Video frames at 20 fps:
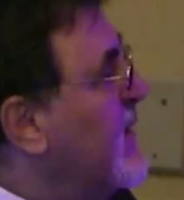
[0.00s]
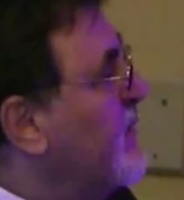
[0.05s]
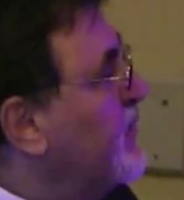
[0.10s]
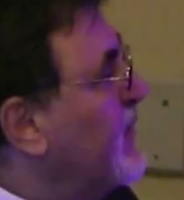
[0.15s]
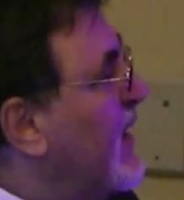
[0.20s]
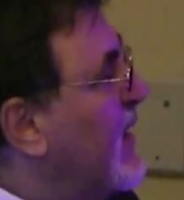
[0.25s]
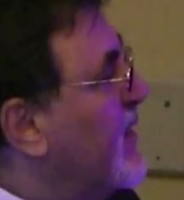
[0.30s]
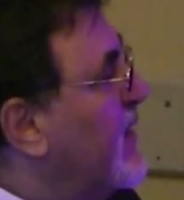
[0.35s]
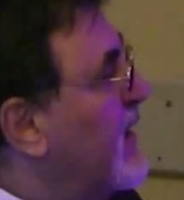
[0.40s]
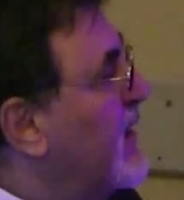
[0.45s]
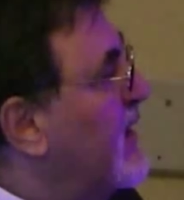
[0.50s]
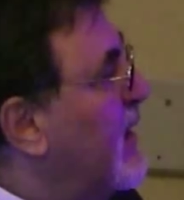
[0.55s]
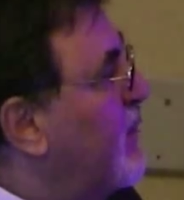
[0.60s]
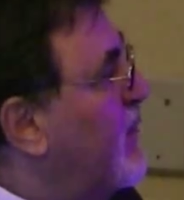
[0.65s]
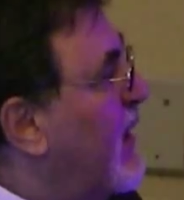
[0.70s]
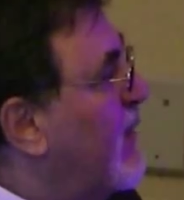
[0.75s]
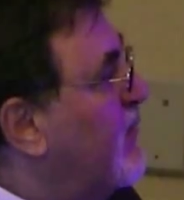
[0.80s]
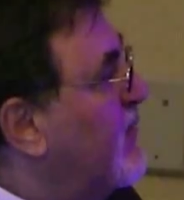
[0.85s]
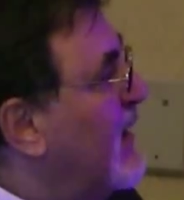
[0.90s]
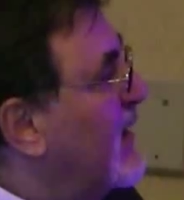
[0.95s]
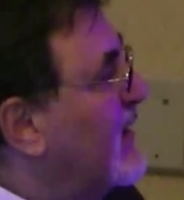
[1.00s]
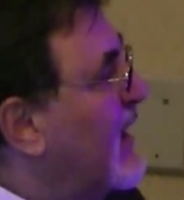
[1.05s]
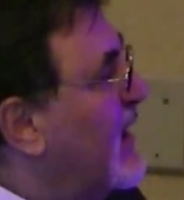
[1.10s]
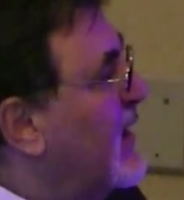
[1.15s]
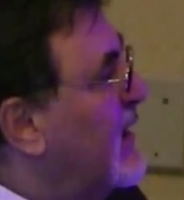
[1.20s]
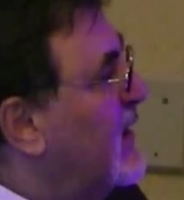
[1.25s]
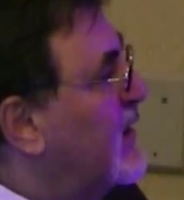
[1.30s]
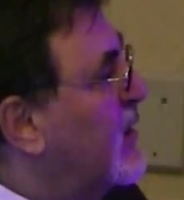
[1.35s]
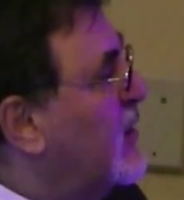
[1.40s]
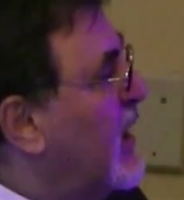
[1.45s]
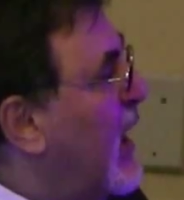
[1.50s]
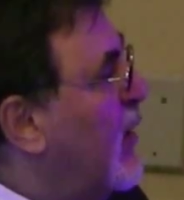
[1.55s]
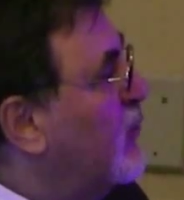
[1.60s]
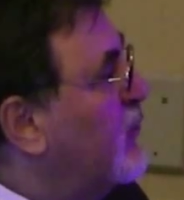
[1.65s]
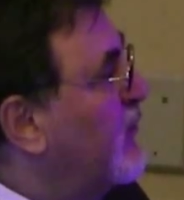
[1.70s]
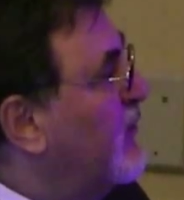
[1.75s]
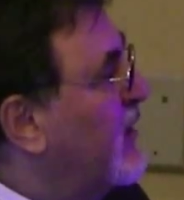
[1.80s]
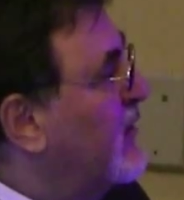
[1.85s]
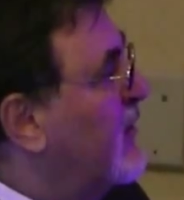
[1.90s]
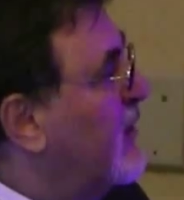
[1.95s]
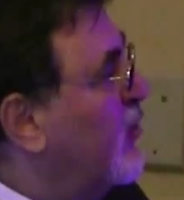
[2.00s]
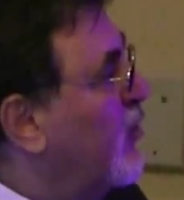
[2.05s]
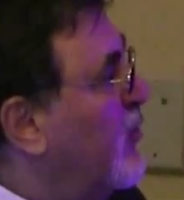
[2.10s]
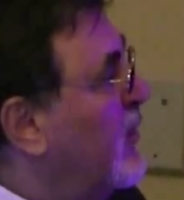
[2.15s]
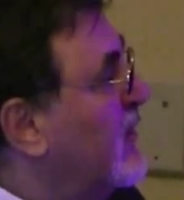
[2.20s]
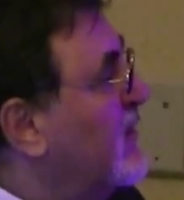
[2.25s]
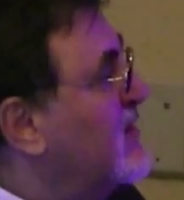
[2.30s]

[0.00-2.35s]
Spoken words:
and then the pump that can get it out of the central compartment.